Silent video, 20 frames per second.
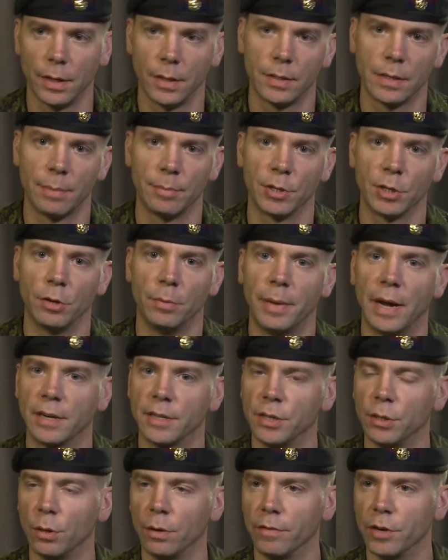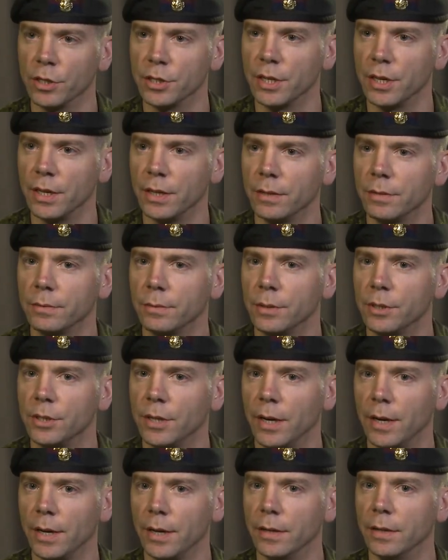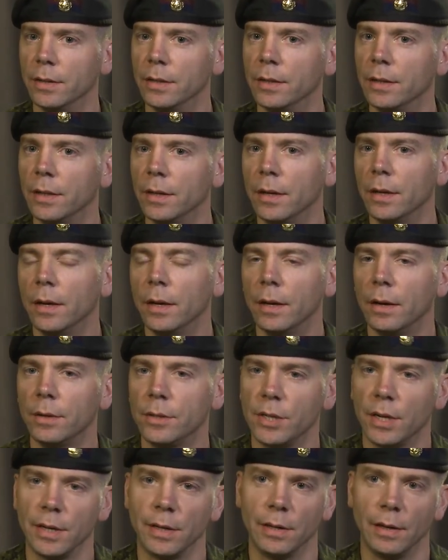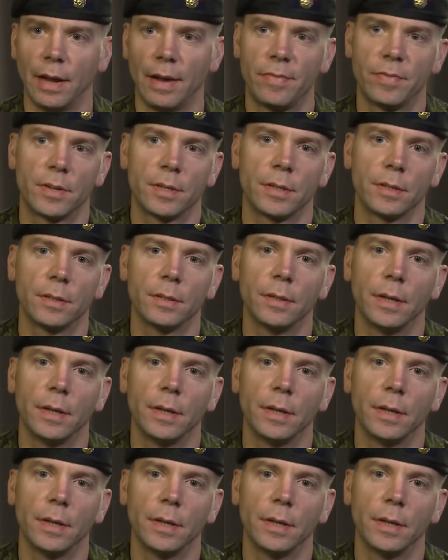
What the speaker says: attempt to go back to university, which I had left